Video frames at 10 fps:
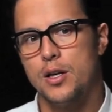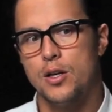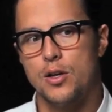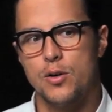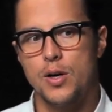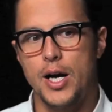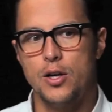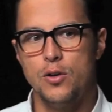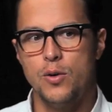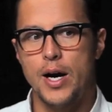I
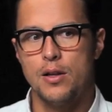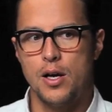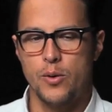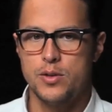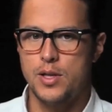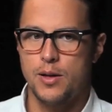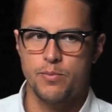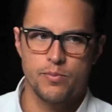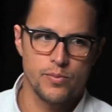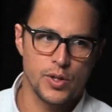knew how long it would take
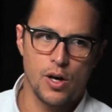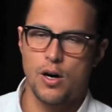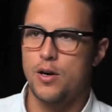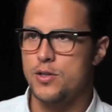the cars